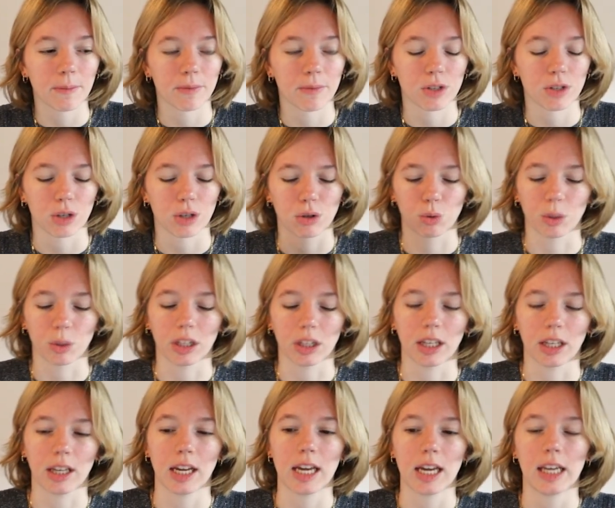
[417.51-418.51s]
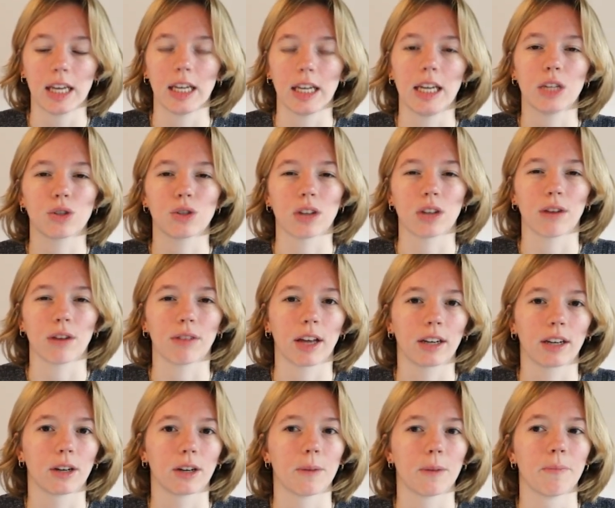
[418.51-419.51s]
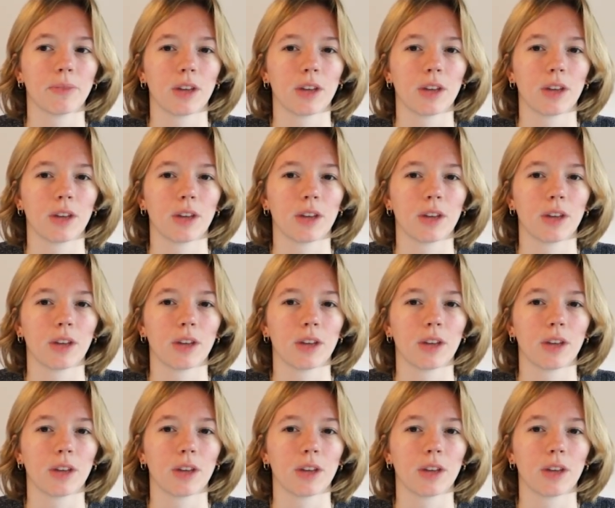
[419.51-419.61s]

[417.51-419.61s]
So it's really easy to have like a